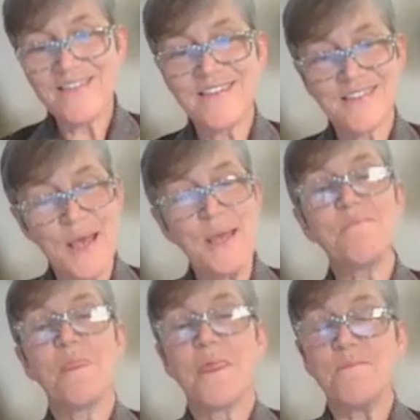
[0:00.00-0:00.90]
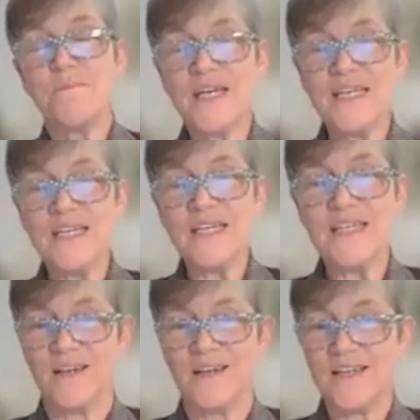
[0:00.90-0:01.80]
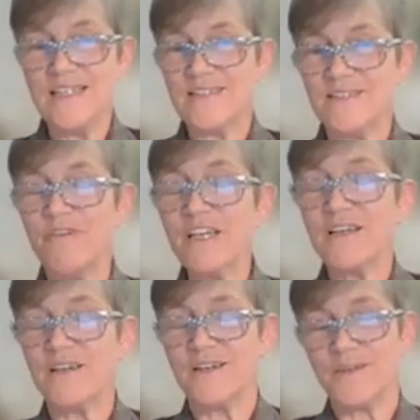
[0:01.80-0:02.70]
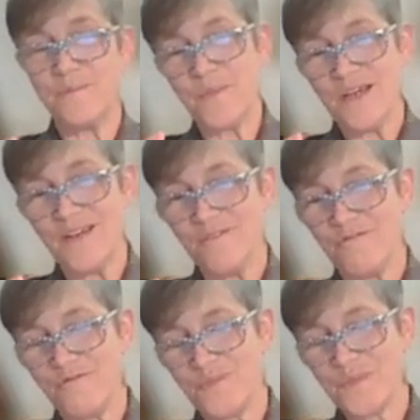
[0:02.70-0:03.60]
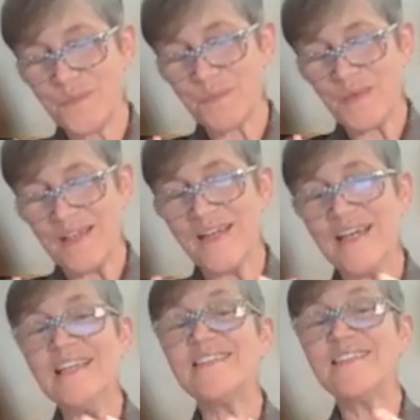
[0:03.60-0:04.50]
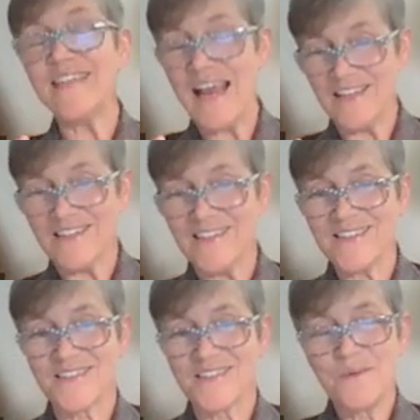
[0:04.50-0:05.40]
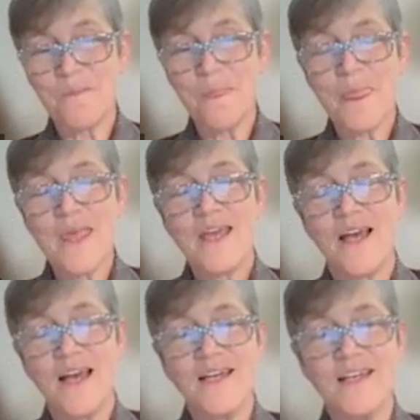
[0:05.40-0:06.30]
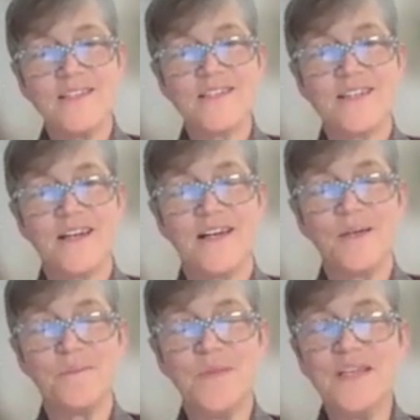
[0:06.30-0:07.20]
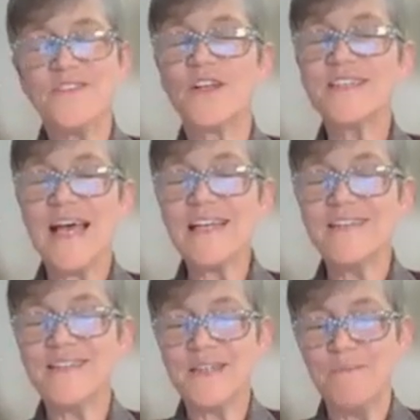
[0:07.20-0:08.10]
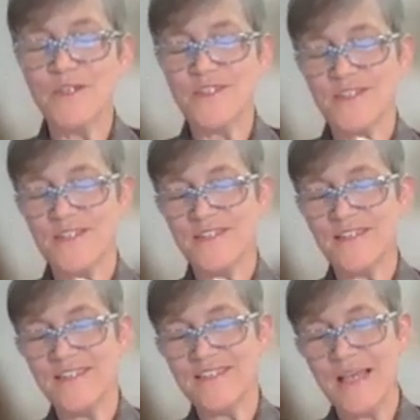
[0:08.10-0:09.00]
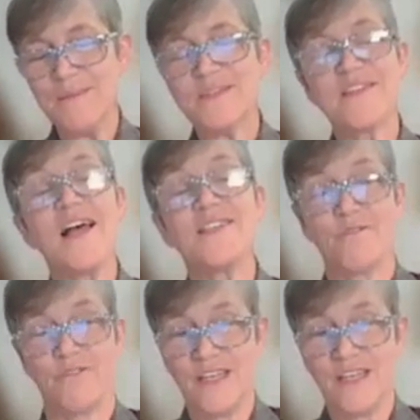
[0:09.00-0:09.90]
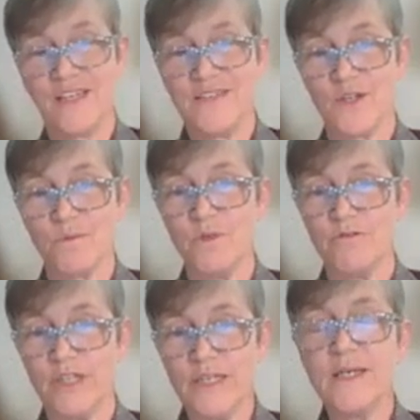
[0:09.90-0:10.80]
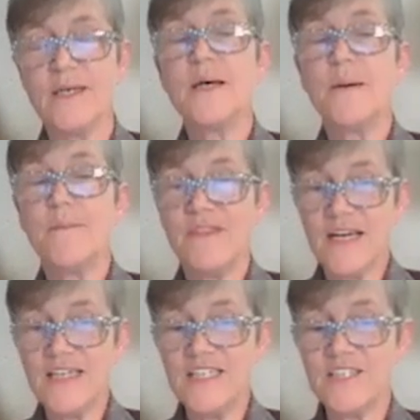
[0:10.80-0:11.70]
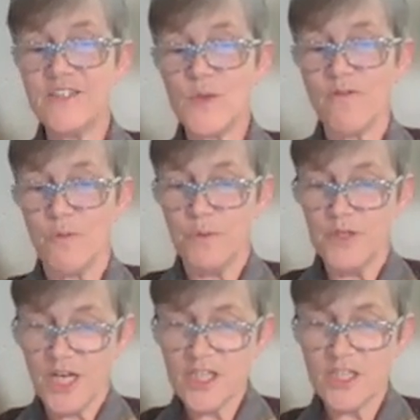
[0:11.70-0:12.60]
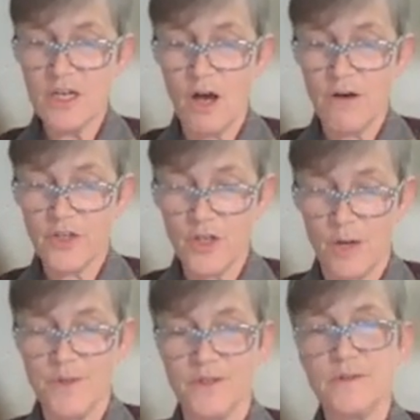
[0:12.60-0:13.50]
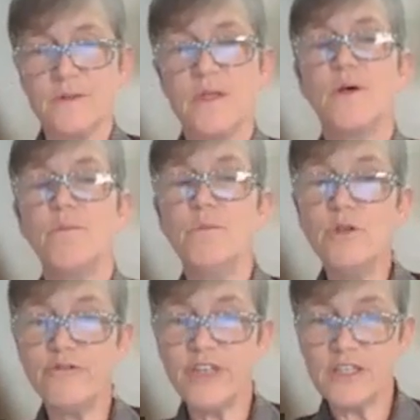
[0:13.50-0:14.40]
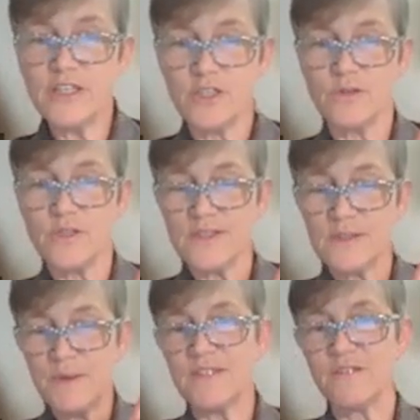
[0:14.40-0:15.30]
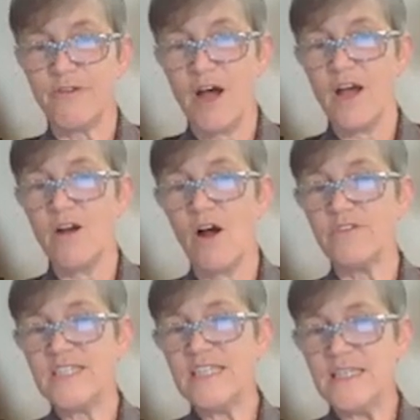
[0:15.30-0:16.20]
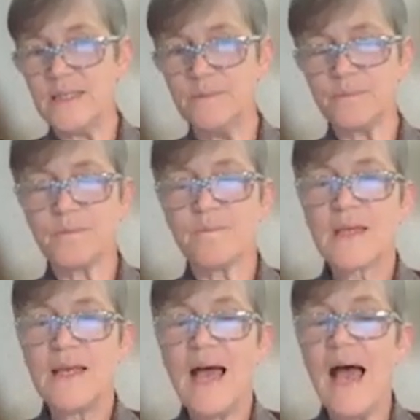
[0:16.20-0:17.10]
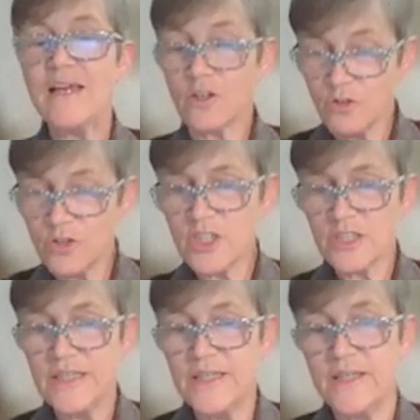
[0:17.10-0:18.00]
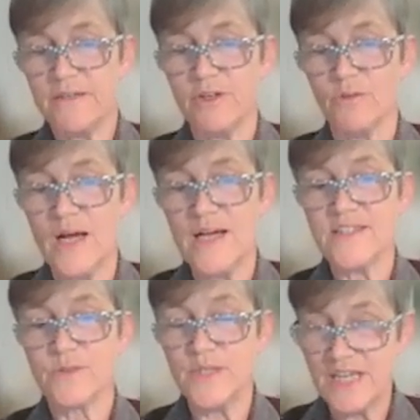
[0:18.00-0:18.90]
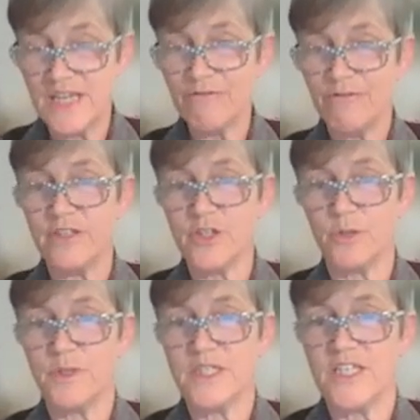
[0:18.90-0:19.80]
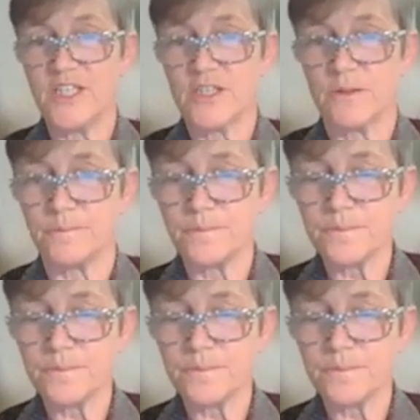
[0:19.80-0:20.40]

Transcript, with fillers: the same, but it, uh, it's effect, uh, uh at least analogous and um, it's not exactly the same because the, the same size of thing is not moving. But the idea is you have a projection of the nominal moving to the specifier of D, and crucially, giving rise to a definite interpretation.